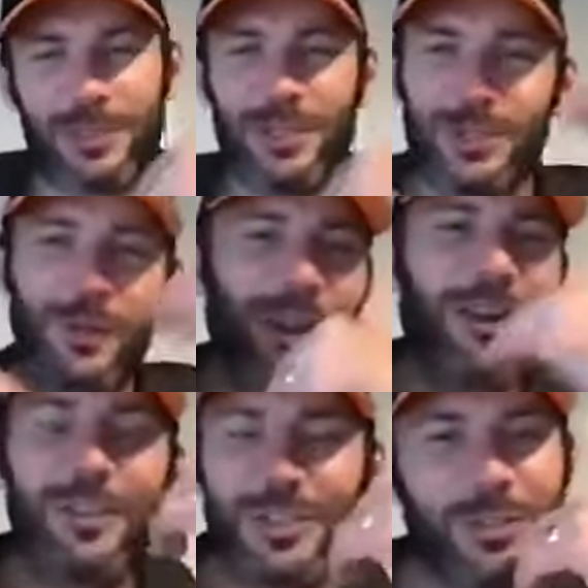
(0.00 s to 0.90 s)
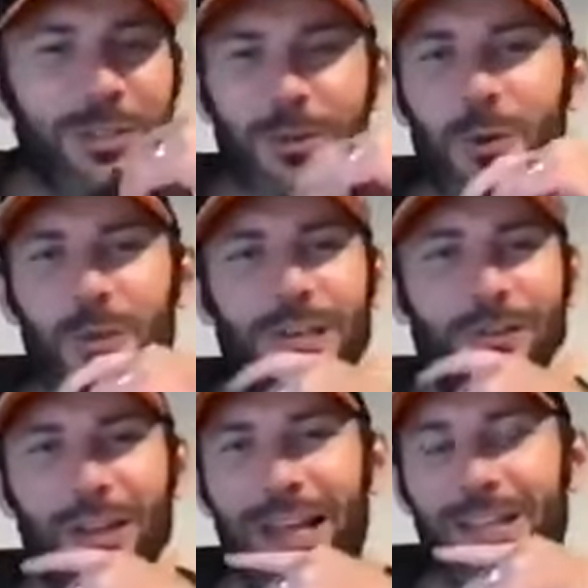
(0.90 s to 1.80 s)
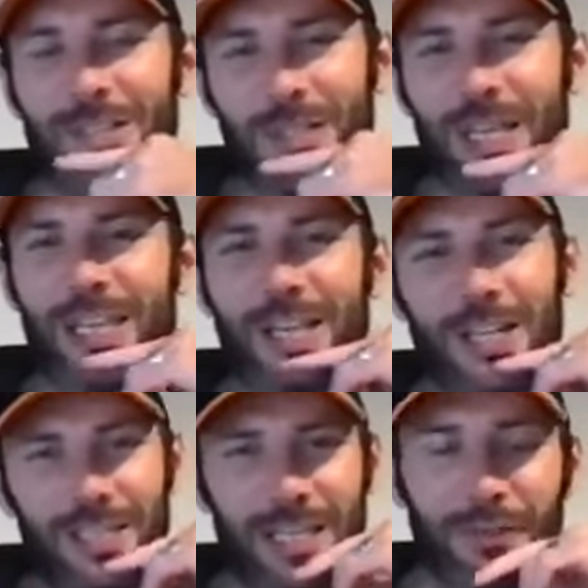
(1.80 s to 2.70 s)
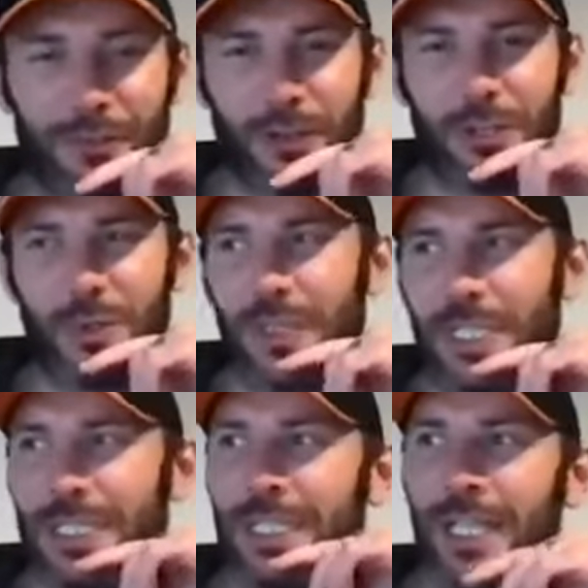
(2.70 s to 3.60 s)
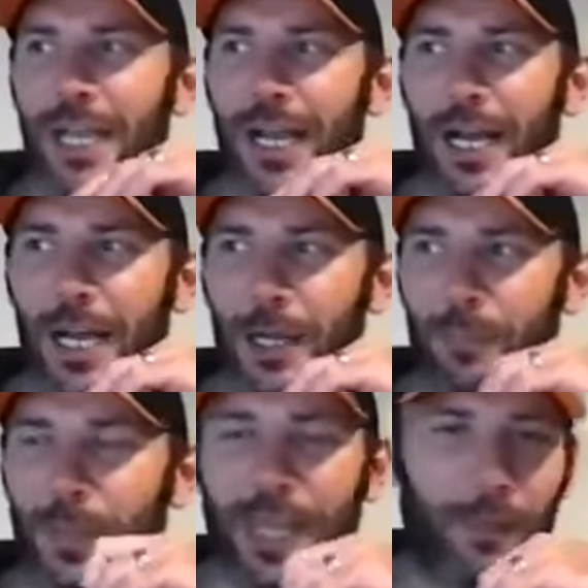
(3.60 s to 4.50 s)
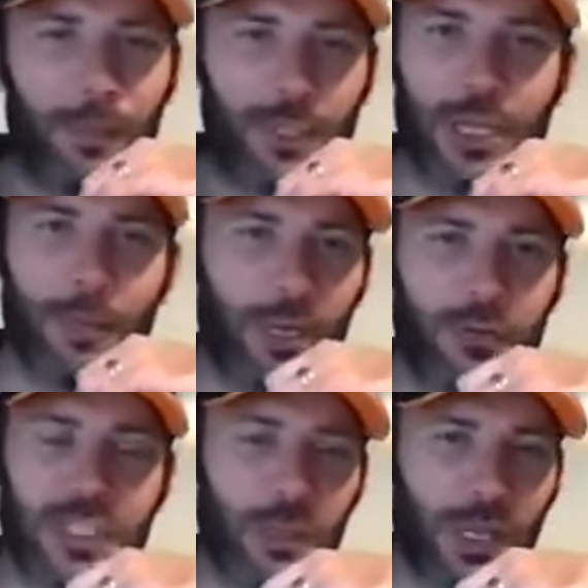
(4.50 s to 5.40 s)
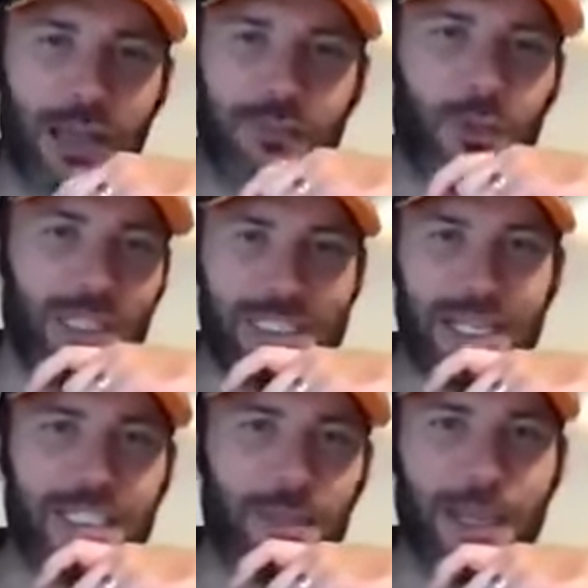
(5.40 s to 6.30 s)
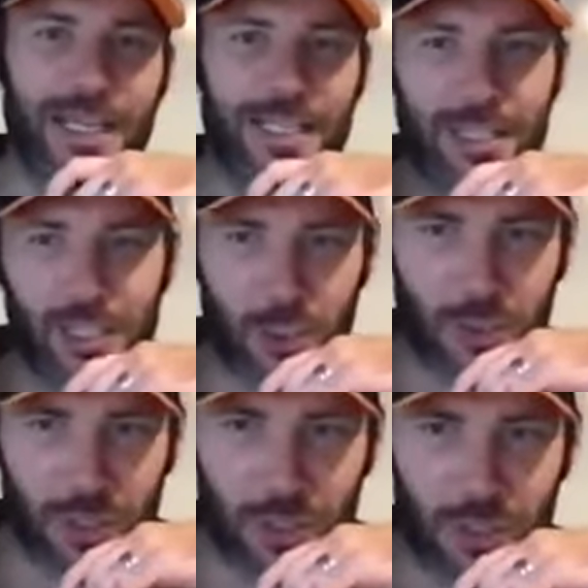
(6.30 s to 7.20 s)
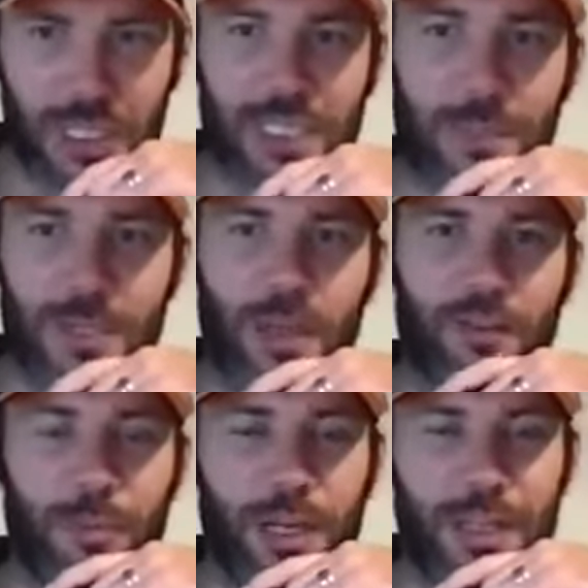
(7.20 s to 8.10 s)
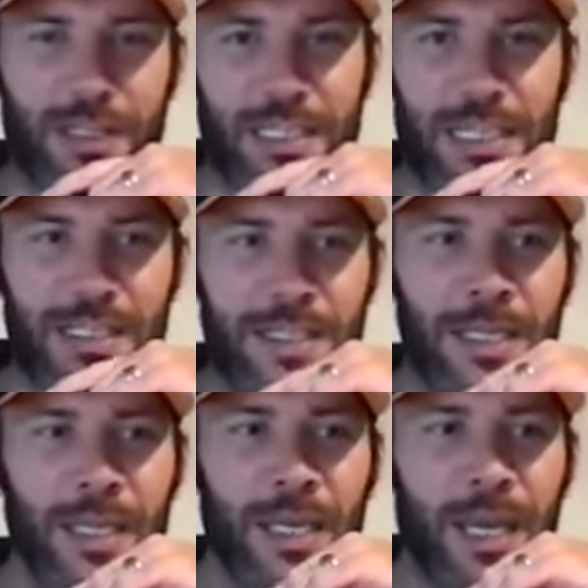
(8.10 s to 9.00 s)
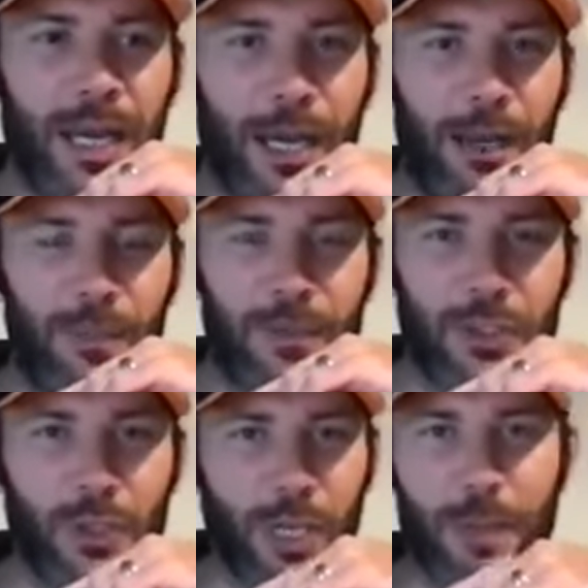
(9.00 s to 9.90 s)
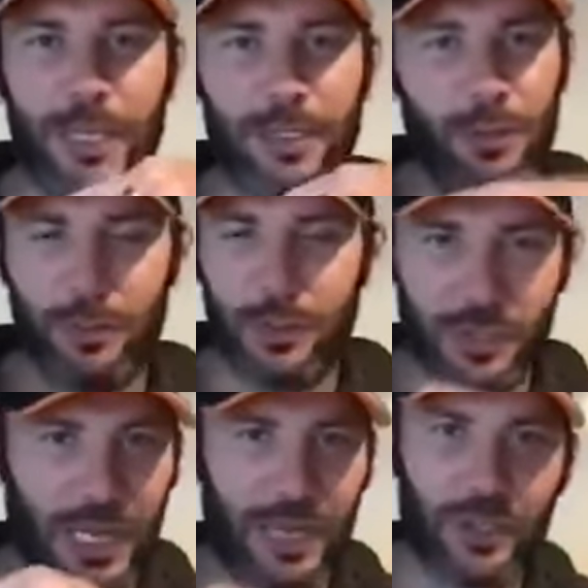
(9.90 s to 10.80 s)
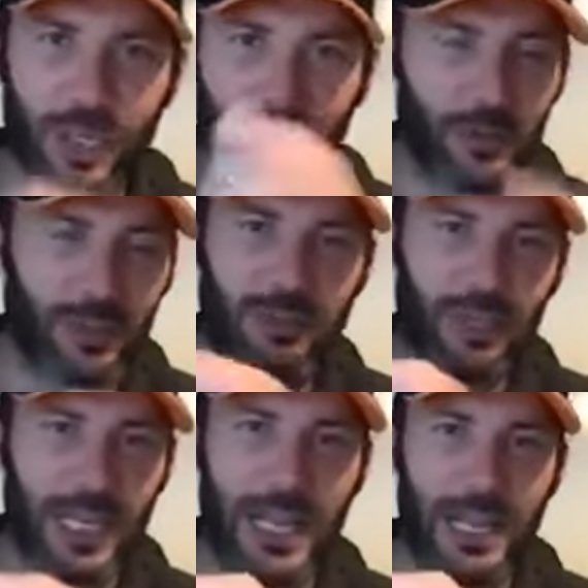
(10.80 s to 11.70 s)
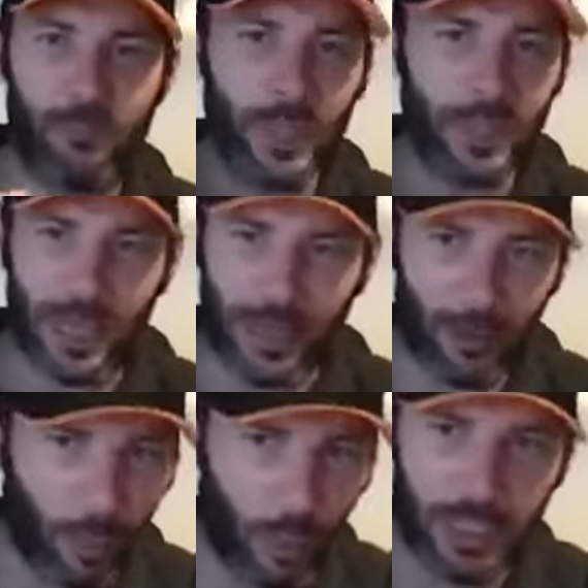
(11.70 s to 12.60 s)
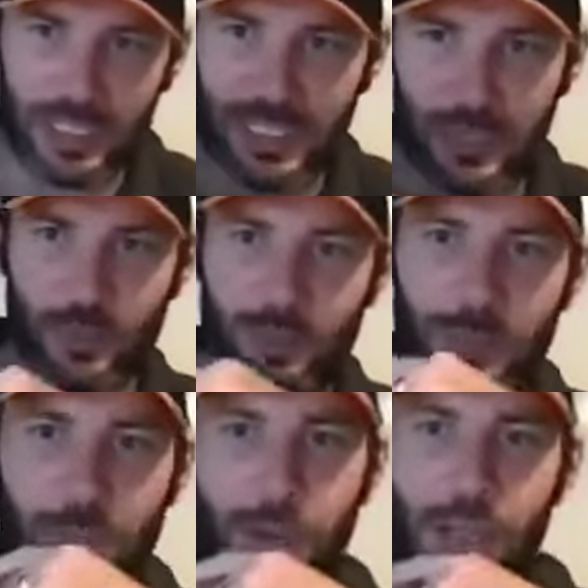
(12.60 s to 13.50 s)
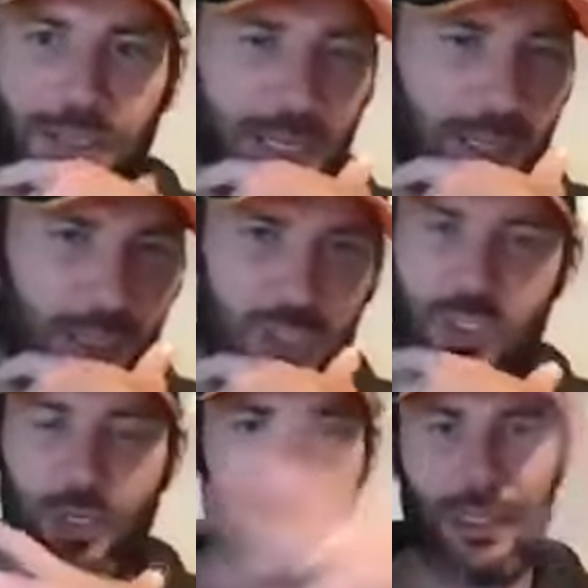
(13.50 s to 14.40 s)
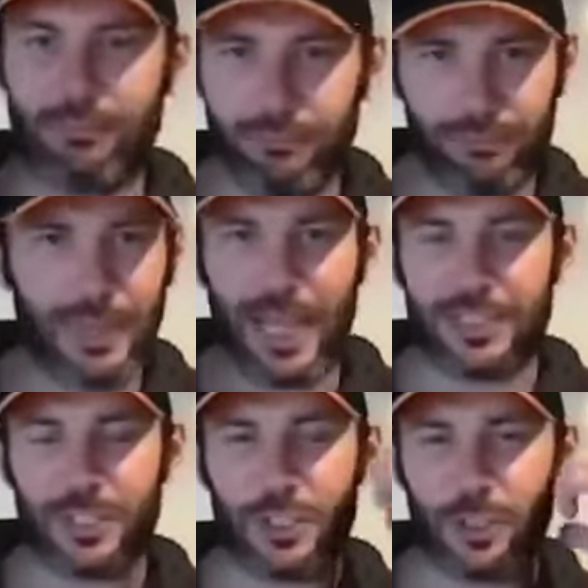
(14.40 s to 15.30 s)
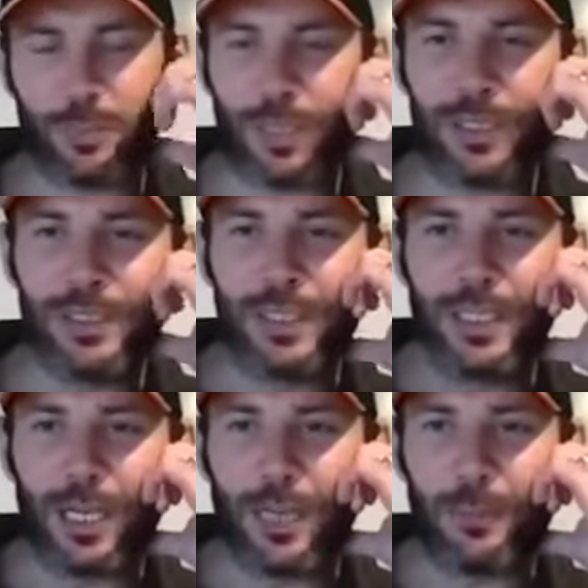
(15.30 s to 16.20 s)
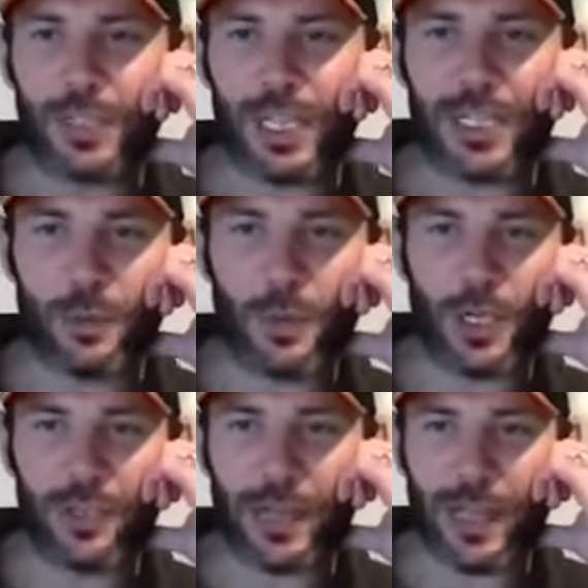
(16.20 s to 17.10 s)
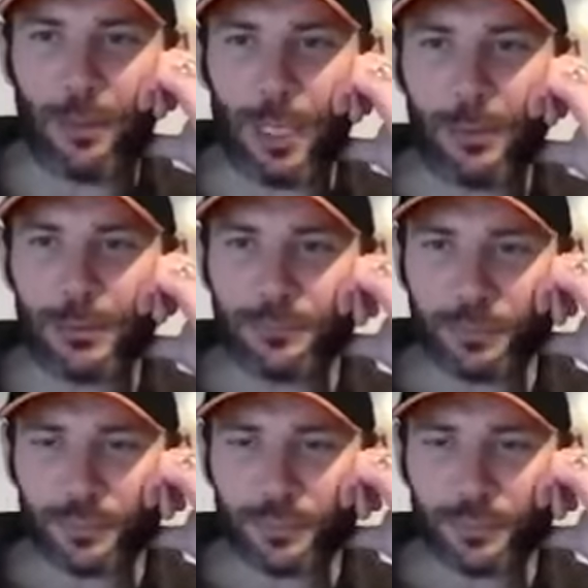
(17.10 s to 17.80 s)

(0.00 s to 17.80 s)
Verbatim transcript: So, so yeah, do some cool stuff like that. You still get your card, stab your photo on it. Um, and then when you come in, obviously we'll have you in the database, the new, the new database we have behind the scenes. Um, so you come in, you, you'll scan your card or you give your name and all your discounts are going to be applied. And uh, it's just going to be as it should be. Um, so yes, we're working on that at the moment.